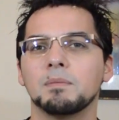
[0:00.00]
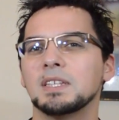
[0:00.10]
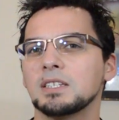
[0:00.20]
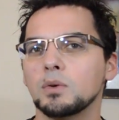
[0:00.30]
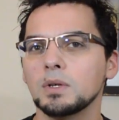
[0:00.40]

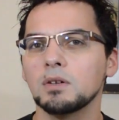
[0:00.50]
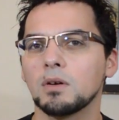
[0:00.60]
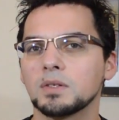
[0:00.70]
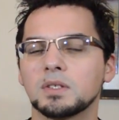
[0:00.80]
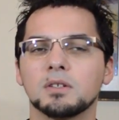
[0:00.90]
This could
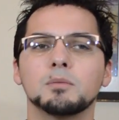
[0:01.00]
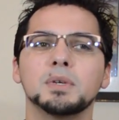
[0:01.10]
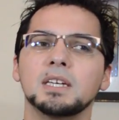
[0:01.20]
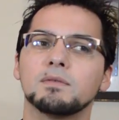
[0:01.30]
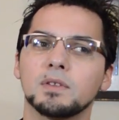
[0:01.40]
also
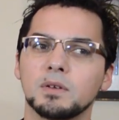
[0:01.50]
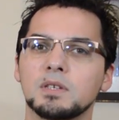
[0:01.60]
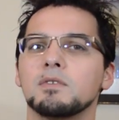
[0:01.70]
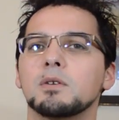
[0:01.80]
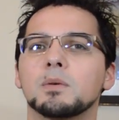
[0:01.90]
be, for
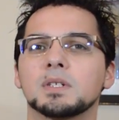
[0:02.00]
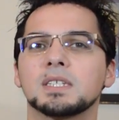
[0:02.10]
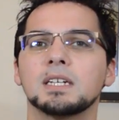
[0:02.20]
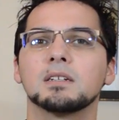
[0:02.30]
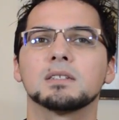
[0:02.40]
those of you who are
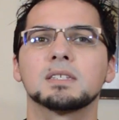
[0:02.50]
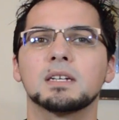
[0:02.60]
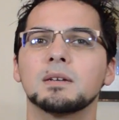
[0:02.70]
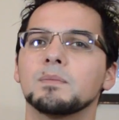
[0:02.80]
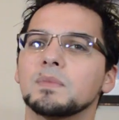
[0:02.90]
single,
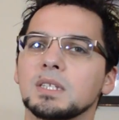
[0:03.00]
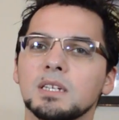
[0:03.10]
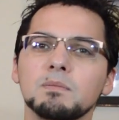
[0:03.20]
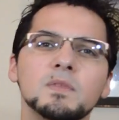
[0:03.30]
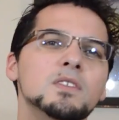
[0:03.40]
some
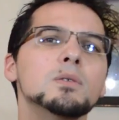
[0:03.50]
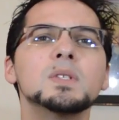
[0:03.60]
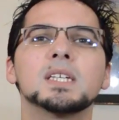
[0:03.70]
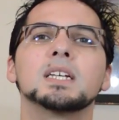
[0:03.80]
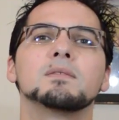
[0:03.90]

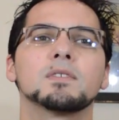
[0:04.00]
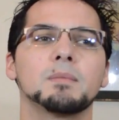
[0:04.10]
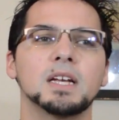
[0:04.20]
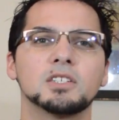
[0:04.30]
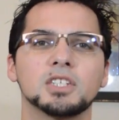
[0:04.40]
confusing
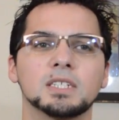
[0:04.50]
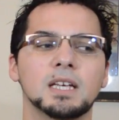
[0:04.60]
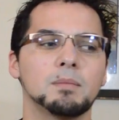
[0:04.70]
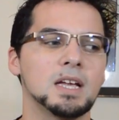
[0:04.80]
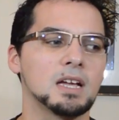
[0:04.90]
information
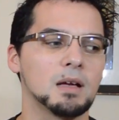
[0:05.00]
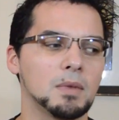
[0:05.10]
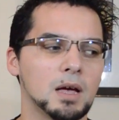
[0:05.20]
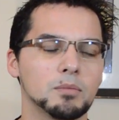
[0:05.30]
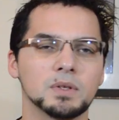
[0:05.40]
that may come
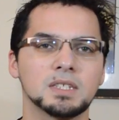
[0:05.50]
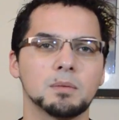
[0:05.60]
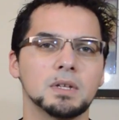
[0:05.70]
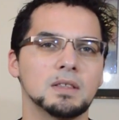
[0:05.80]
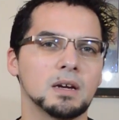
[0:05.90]
up with
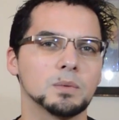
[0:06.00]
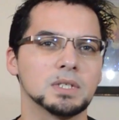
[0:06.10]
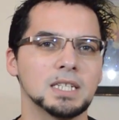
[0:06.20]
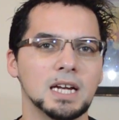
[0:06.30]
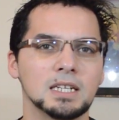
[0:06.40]
somebody that we're
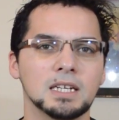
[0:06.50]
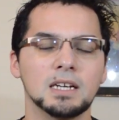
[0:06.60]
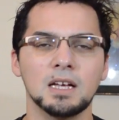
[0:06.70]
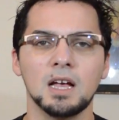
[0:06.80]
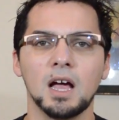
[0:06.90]
dating
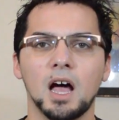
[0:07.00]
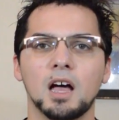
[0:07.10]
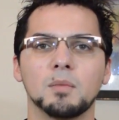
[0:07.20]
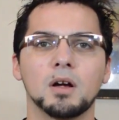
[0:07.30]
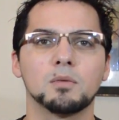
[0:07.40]

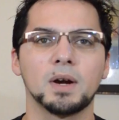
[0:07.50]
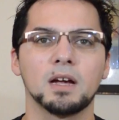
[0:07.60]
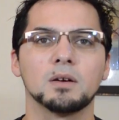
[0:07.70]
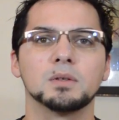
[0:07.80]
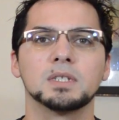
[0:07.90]

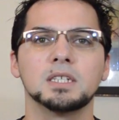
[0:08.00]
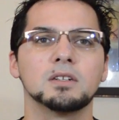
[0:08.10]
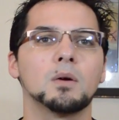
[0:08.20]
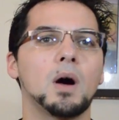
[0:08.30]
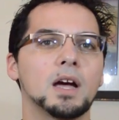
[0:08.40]
around,
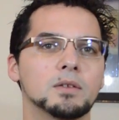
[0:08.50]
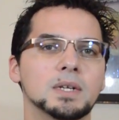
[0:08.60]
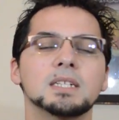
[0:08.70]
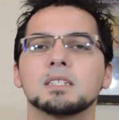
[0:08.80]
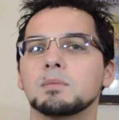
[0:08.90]
either
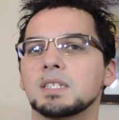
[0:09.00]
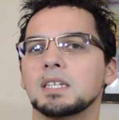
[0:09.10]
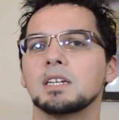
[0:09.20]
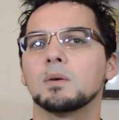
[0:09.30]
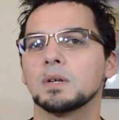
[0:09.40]

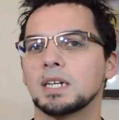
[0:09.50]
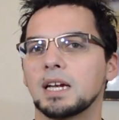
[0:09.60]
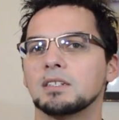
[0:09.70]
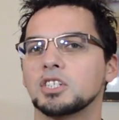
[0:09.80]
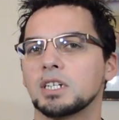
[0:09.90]
intimacy or,
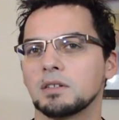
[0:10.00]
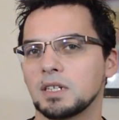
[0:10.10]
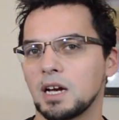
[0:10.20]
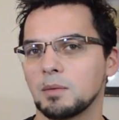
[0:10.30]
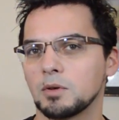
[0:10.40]
again, shared
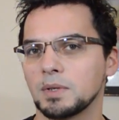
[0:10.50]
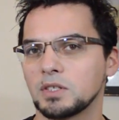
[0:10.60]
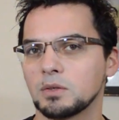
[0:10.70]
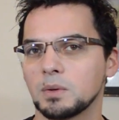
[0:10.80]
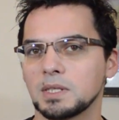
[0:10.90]
time or
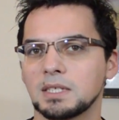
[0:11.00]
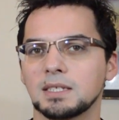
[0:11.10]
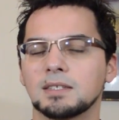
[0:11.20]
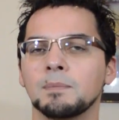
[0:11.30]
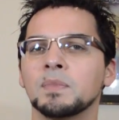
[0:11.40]

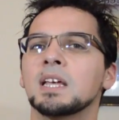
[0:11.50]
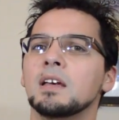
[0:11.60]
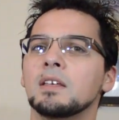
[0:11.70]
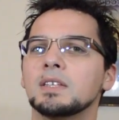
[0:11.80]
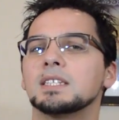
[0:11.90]
resources.
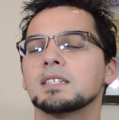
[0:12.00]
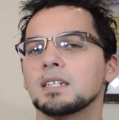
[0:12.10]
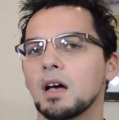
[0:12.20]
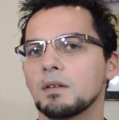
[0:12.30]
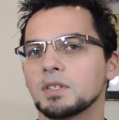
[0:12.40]
This is a
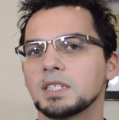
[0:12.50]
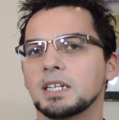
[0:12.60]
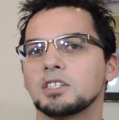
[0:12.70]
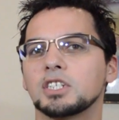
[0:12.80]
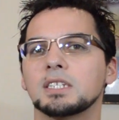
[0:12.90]

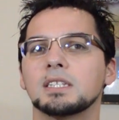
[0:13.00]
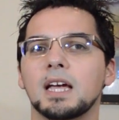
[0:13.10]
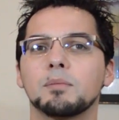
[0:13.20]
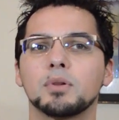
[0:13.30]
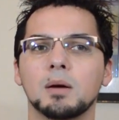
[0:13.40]
conversation
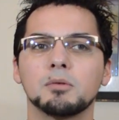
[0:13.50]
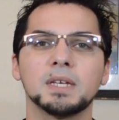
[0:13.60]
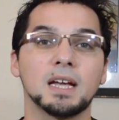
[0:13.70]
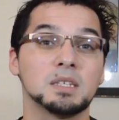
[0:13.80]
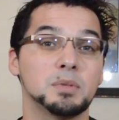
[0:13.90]
that
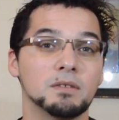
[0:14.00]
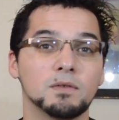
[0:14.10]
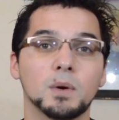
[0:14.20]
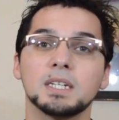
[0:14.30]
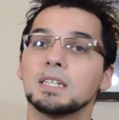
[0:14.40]
probably has been
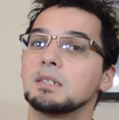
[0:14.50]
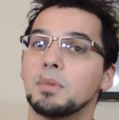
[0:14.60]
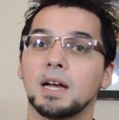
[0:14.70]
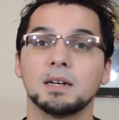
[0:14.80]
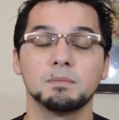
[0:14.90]
avoided
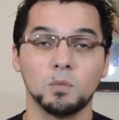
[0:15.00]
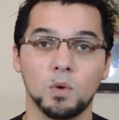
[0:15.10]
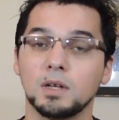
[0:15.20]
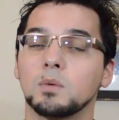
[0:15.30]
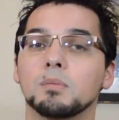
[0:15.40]
by
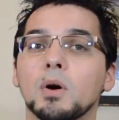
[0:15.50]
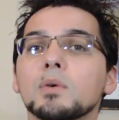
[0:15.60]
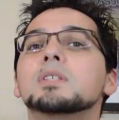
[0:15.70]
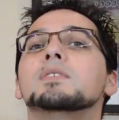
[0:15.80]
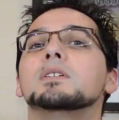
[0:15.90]
one or
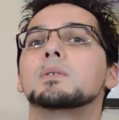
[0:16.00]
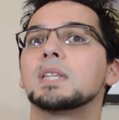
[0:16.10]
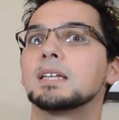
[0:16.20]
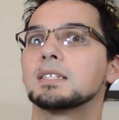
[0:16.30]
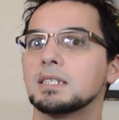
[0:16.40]
both of you
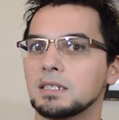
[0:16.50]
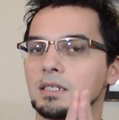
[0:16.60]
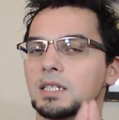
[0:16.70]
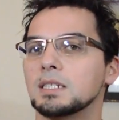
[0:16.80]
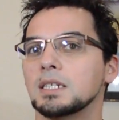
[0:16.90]
that
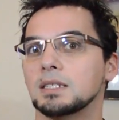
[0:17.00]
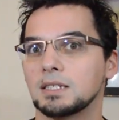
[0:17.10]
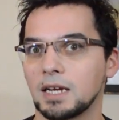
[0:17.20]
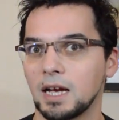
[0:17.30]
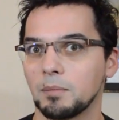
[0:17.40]
still needs
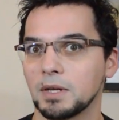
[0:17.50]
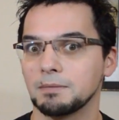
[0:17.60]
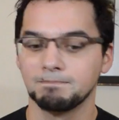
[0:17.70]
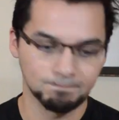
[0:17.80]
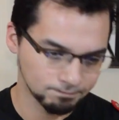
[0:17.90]
to
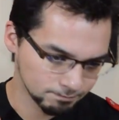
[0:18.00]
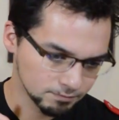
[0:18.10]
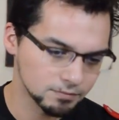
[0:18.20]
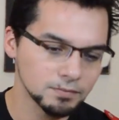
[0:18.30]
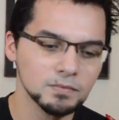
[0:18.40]
happen.
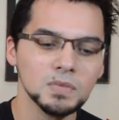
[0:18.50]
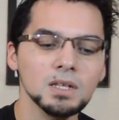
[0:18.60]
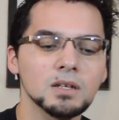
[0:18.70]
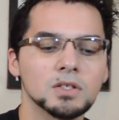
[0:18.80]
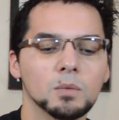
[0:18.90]

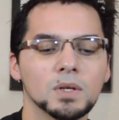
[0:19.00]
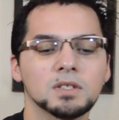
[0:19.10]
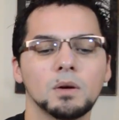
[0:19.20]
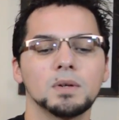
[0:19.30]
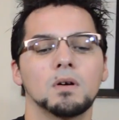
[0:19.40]
So
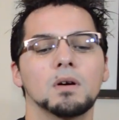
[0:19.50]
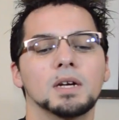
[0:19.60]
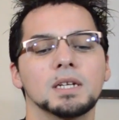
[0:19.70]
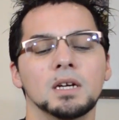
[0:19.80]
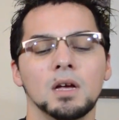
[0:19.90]
what's going
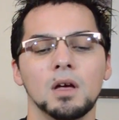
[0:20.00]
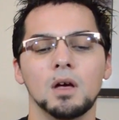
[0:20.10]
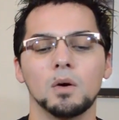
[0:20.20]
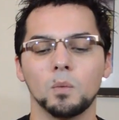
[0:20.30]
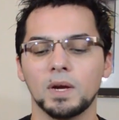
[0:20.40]
on
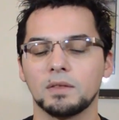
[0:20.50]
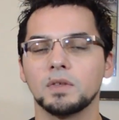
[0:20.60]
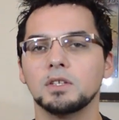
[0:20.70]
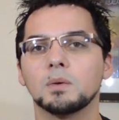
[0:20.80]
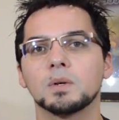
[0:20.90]

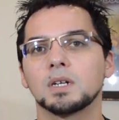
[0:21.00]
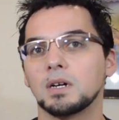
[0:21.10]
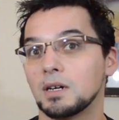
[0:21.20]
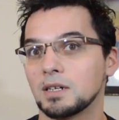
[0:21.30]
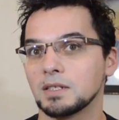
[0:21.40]
with your
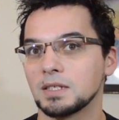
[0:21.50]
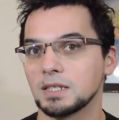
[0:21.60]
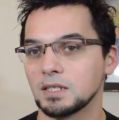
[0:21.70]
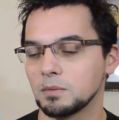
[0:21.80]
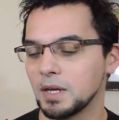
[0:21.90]
cards
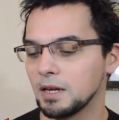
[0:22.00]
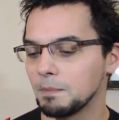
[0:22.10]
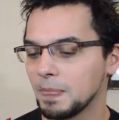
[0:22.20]
this week?